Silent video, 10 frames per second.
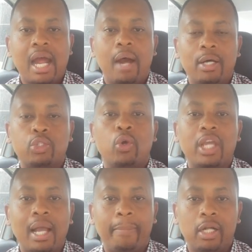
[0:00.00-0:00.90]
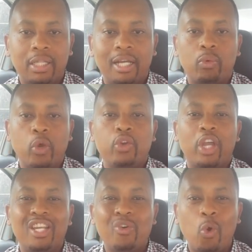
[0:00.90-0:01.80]
I was talking about that, where you
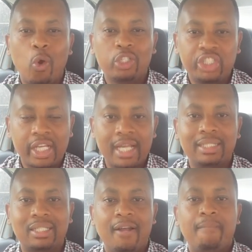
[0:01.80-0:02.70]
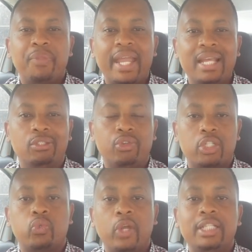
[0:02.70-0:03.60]
can negotiate the
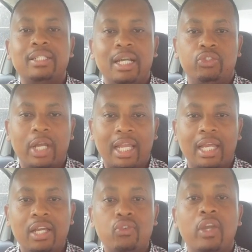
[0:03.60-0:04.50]
interest rate that you are getting.